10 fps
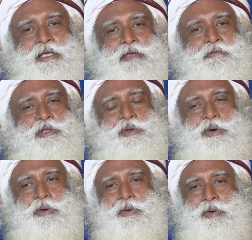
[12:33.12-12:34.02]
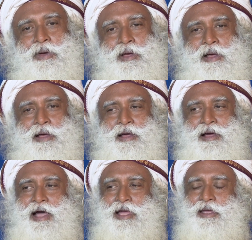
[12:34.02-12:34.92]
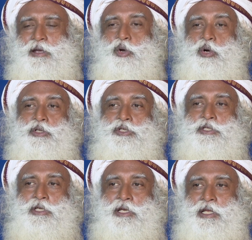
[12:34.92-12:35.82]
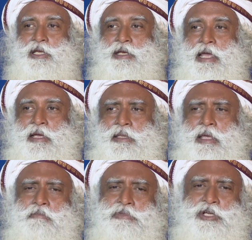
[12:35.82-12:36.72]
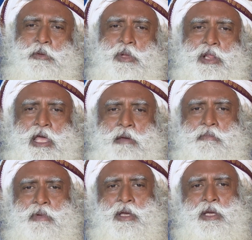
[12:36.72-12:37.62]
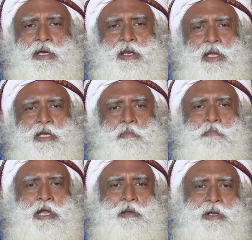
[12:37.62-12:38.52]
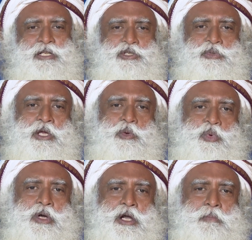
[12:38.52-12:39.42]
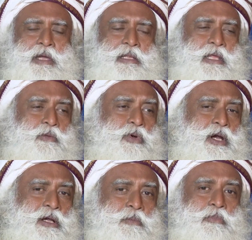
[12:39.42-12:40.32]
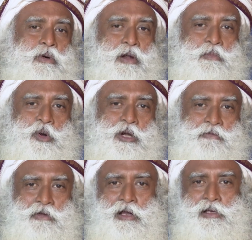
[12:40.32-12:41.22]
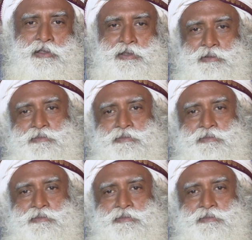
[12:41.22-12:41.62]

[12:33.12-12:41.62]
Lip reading: Even though I constantly nag them, trouble them, create impediments to their work, make their work more and more difficult.